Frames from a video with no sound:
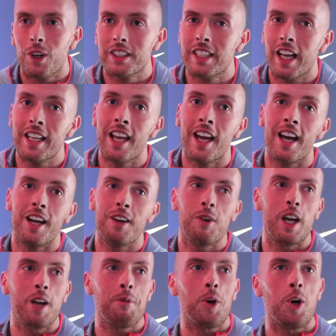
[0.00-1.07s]
What's that? Yeah,
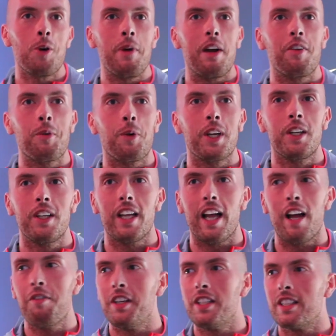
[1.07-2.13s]
when I'm home,
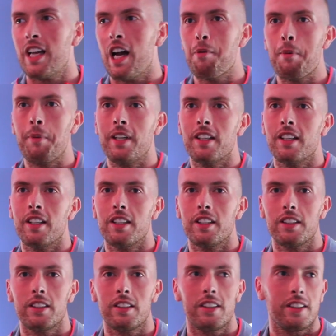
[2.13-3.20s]
every time I'm in
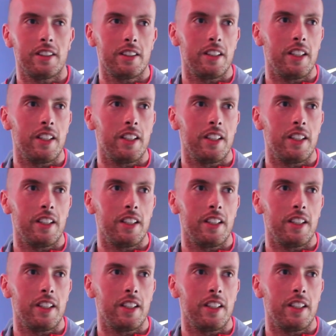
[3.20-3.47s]
the